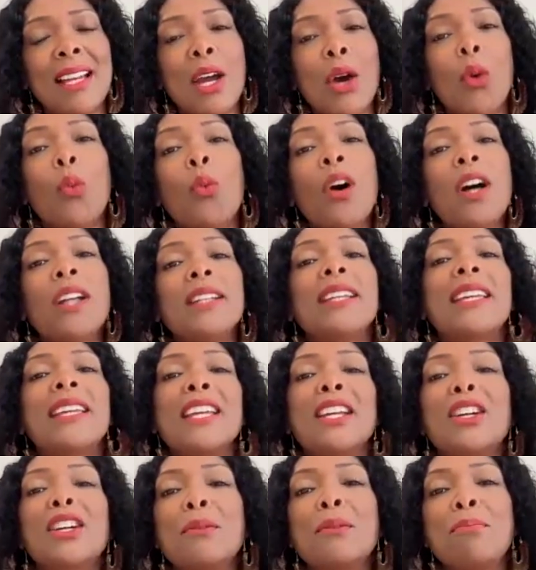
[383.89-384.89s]
One
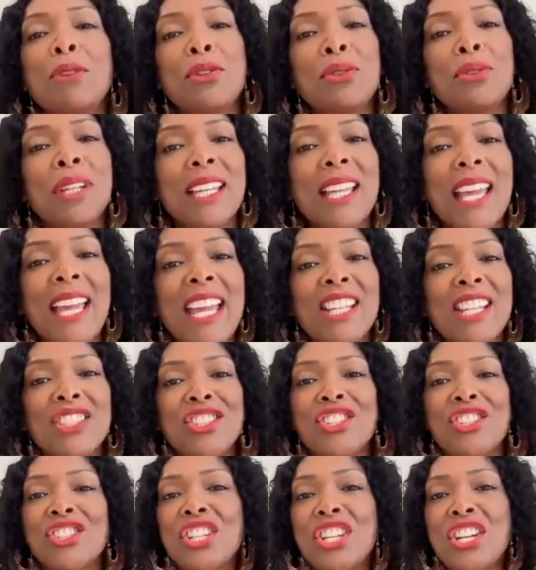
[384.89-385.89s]
can communicate,
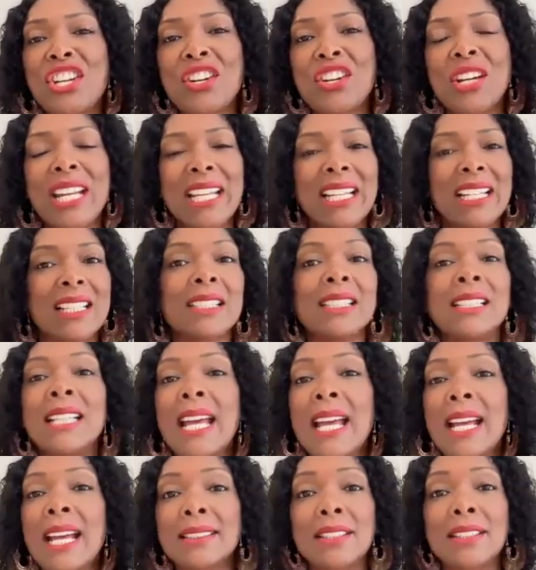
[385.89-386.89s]
share, and
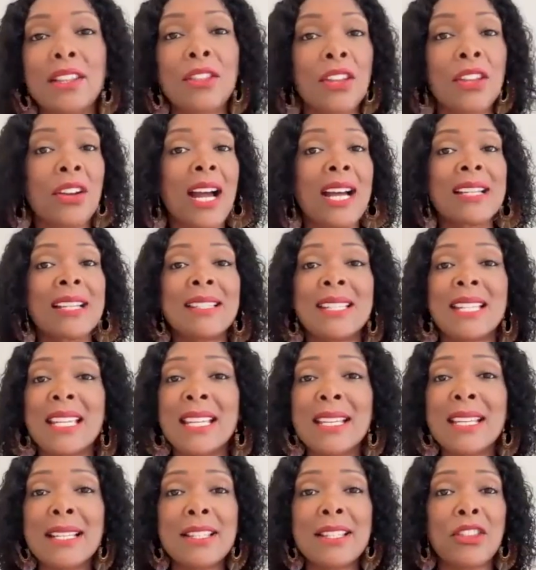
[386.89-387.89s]
connect their
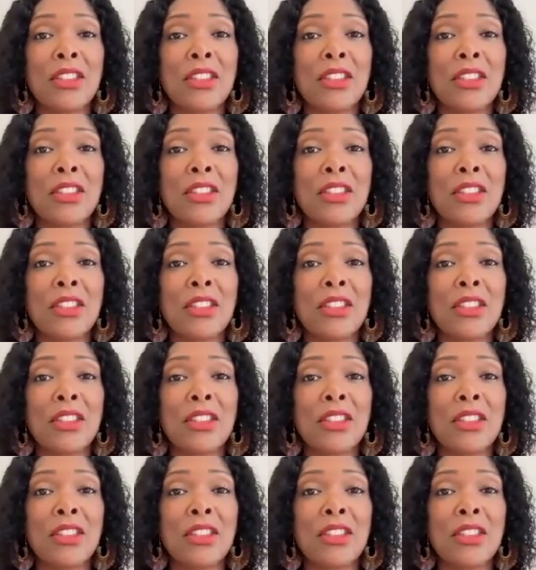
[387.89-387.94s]
ideas,